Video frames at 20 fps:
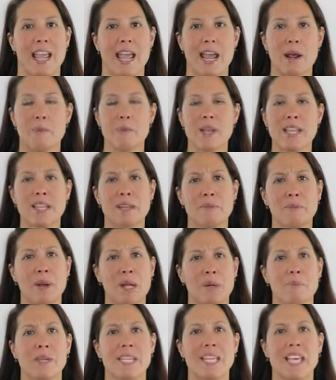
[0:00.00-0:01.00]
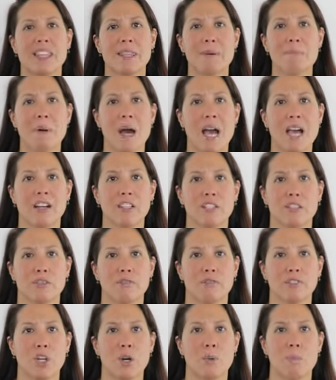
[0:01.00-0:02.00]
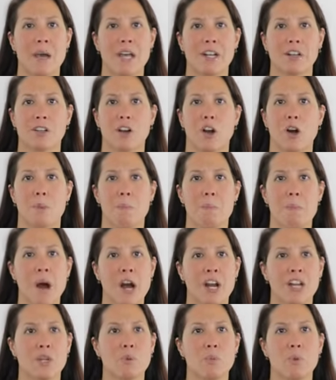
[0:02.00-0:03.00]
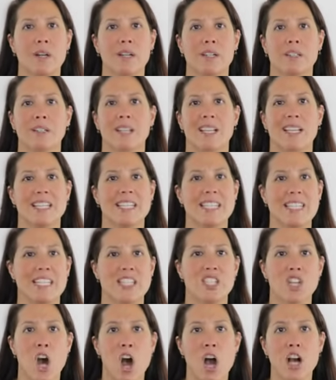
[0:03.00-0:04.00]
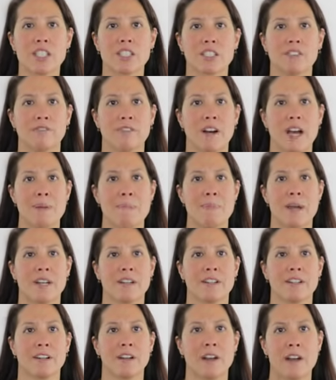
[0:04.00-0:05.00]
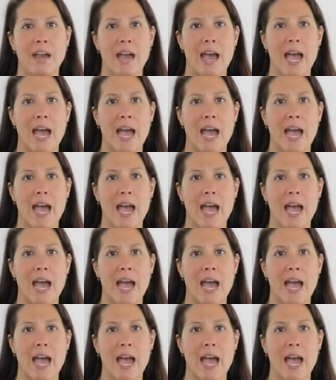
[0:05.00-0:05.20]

And when we get the bile to flow better, our body will detoxify better,